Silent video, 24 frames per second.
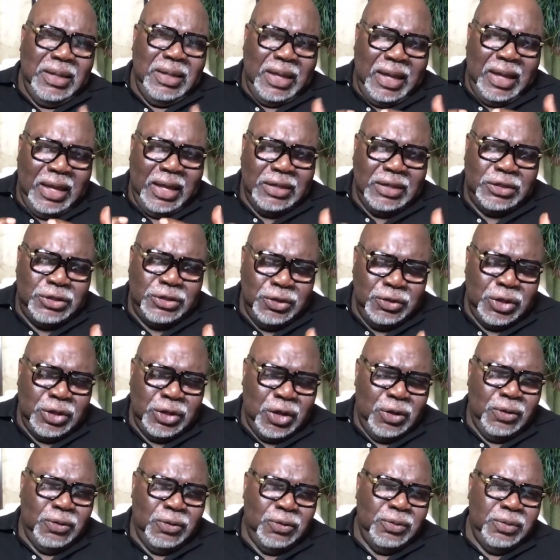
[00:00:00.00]
As you
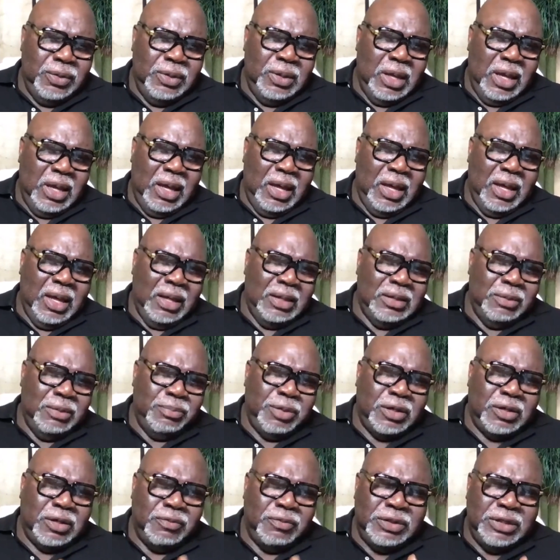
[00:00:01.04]
know, the
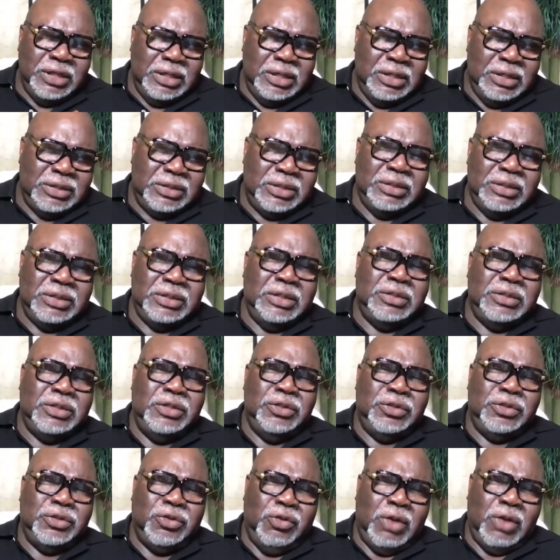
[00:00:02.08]
book of Genesis is
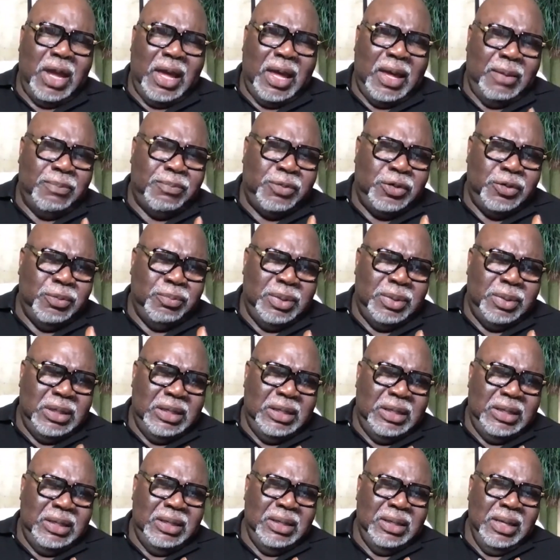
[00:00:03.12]
described to
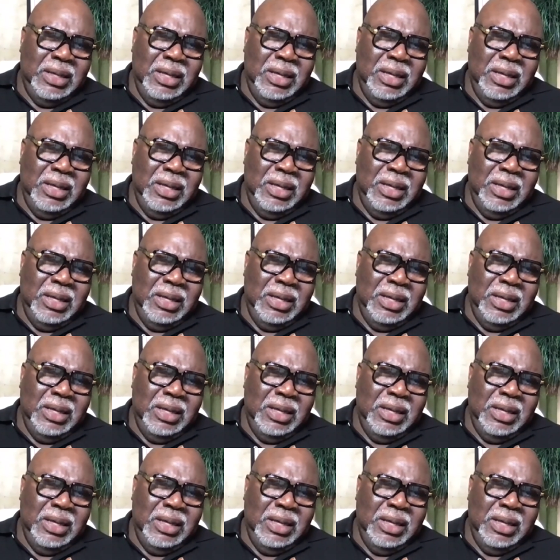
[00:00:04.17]
be,